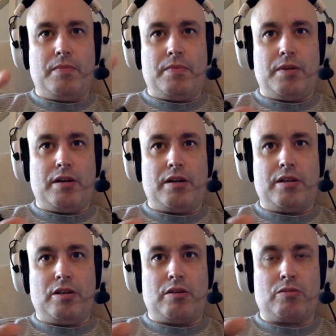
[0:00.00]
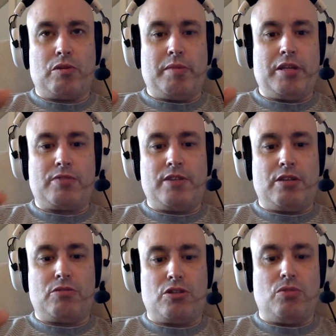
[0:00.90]
I don't want to make this video
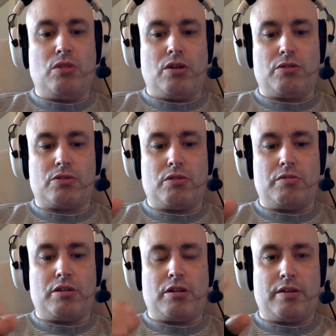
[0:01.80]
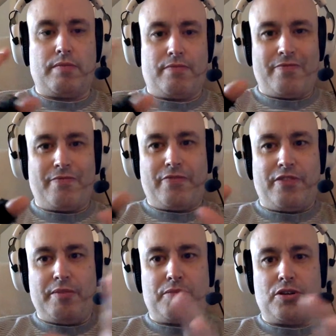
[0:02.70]
too long, so I'm going to like
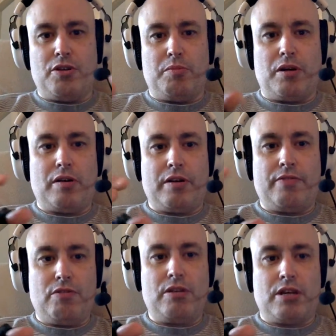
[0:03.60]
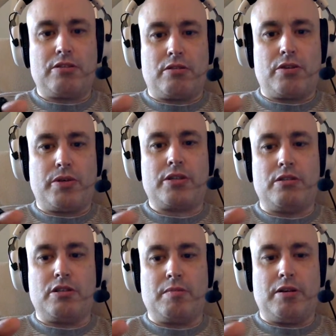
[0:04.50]
flip through. But if you guys have got
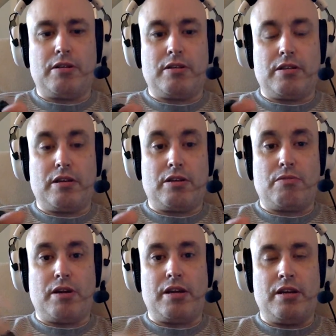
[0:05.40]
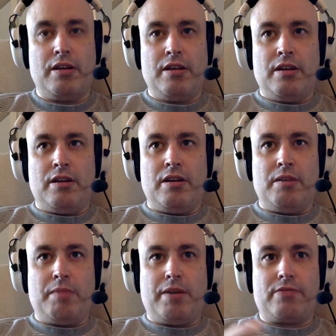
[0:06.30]
questions about anything, then great.
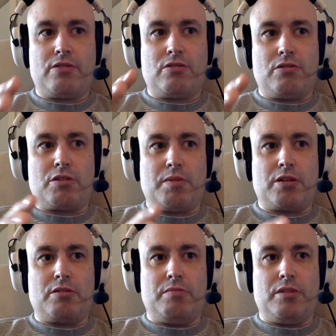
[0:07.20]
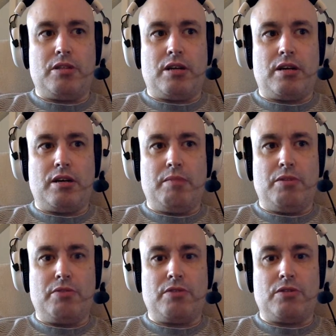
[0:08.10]
After sort of the Spectrum and that, I
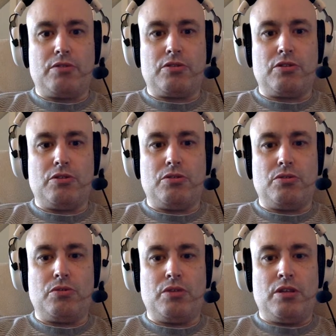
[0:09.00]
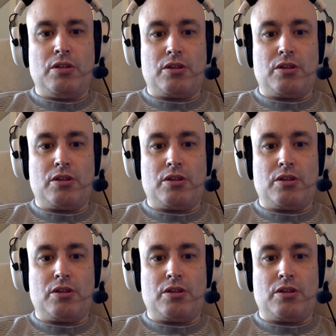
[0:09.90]
moved on to the